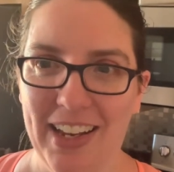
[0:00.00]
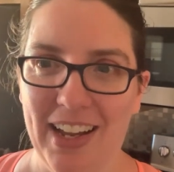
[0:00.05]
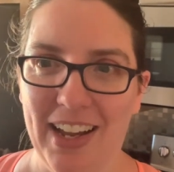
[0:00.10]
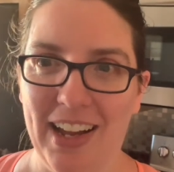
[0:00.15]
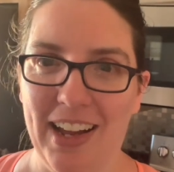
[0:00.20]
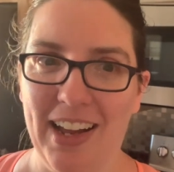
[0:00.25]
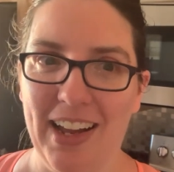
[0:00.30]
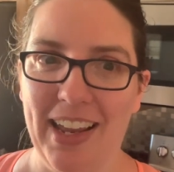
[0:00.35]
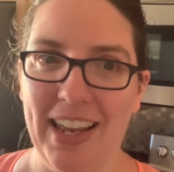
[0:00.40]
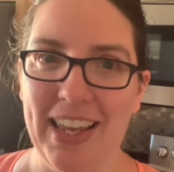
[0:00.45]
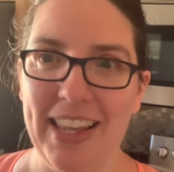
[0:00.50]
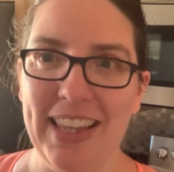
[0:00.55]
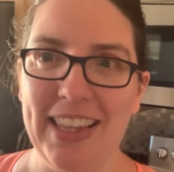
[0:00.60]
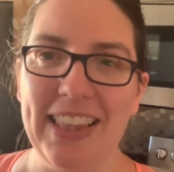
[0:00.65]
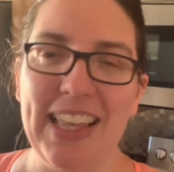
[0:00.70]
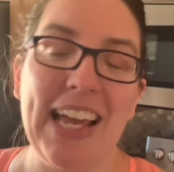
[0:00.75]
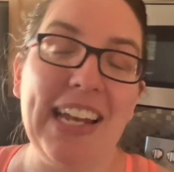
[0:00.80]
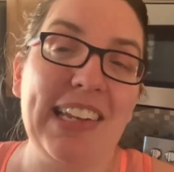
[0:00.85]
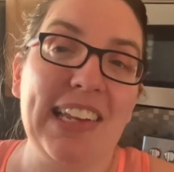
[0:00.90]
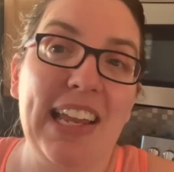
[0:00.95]
Uh,
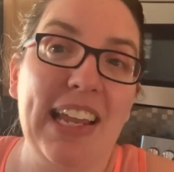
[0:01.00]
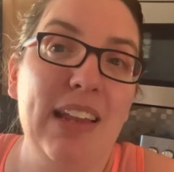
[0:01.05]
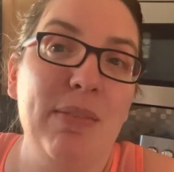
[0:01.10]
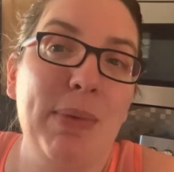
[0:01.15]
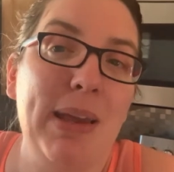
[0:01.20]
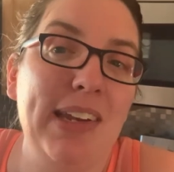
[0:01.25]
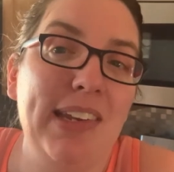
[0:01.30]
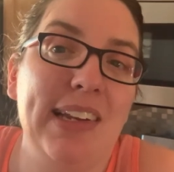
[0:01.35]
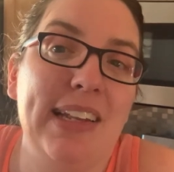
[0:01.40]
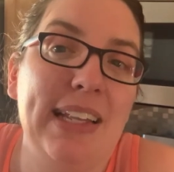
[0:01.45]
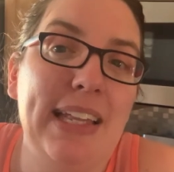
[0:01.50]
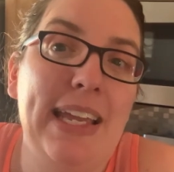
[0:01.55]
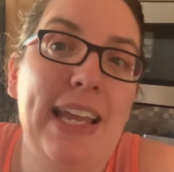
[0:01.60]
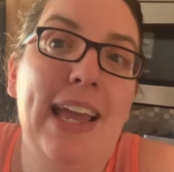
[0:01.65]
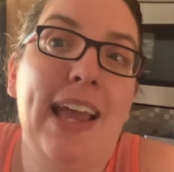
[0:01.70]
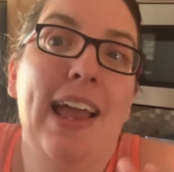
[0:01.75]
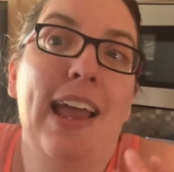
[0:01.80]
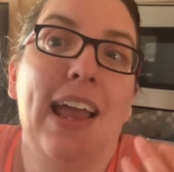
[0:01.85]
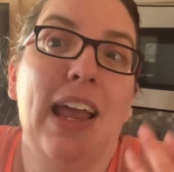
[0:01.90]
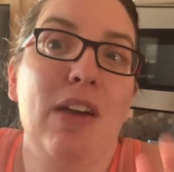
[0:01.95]
that's basically
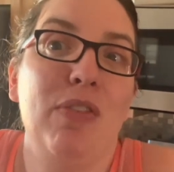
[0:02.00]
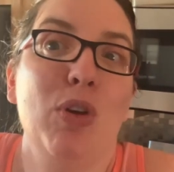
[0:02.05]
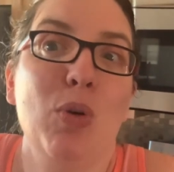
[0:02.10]
if